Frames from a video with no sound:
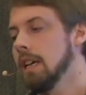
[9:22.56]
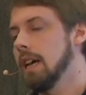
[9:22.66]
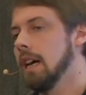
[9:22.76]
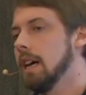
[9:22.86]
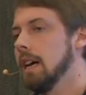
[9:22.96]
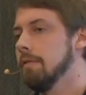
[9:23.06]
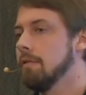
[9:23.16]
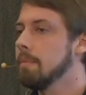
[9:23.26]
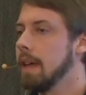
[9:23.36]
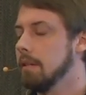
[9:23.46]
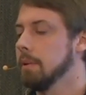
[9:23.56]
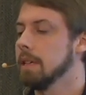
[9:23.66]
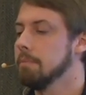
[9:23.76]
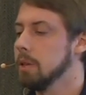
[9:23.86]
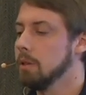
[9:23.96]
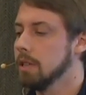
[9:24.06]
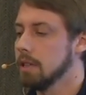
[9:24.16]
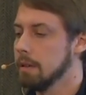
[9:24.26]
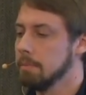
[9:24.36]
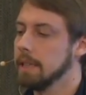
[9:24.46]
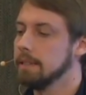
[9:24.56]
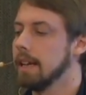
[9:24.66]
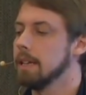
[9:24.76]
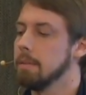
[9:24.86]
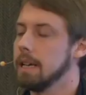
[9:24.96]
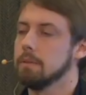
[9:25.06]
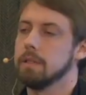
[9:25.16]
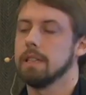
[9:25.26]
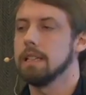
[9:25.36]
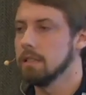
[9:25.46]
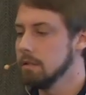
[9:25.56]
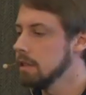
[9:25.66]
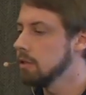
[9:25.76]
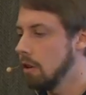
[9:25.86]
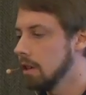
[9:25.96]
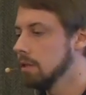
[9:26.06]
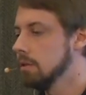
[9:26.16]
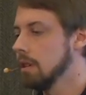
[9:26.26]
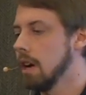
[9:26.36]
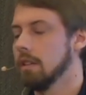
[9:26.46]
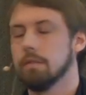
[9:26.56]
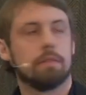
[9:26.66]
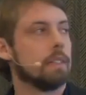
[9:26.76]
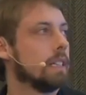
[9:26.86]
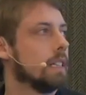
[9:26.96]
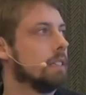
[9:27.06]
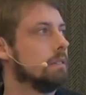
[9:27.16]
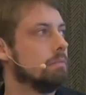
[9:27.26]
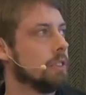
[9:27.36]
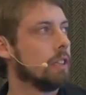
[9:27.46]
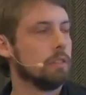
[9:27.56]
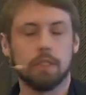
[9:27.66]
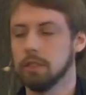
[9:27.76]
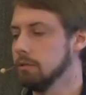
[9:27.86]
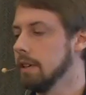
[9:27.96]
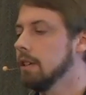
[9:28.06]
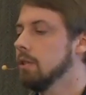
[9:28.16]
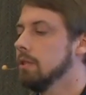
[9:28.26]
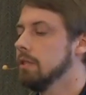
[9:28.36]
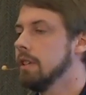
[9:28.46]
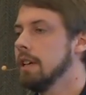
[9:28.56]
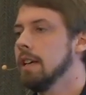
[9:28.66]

And from that, we can build a big database with seasonal, historical kind of, digital records.